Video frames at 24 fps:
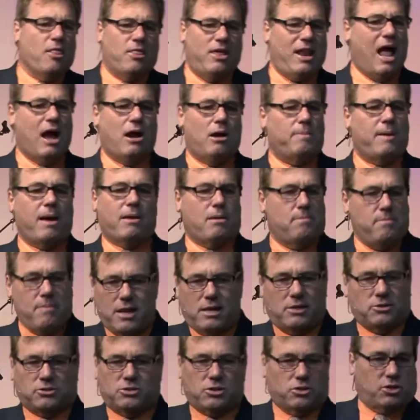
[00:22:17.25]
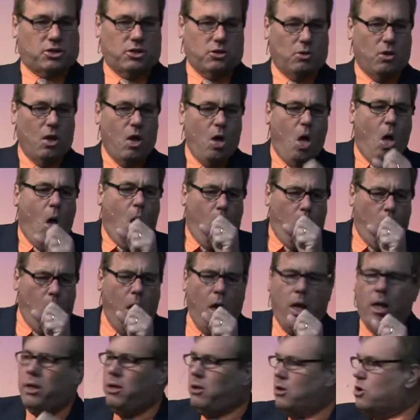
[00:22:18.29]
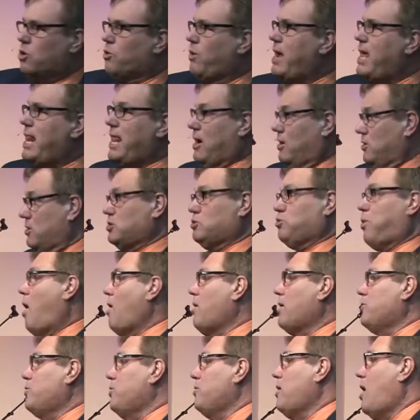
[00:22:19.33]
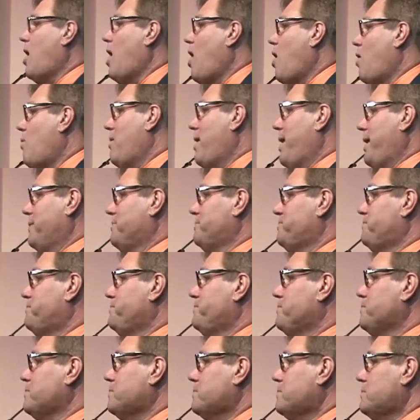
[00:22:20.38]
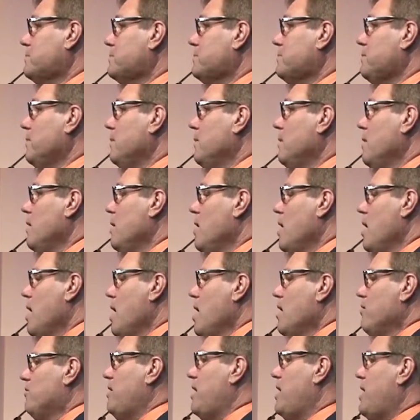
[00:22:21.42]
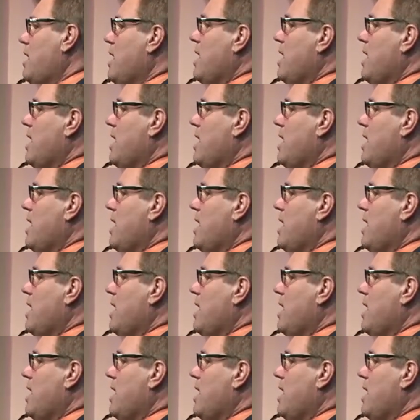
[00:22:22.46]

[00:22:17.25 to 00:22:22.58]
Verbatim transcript: that I'm going to be able to minister to. Greeting or just walking through the hallway. See,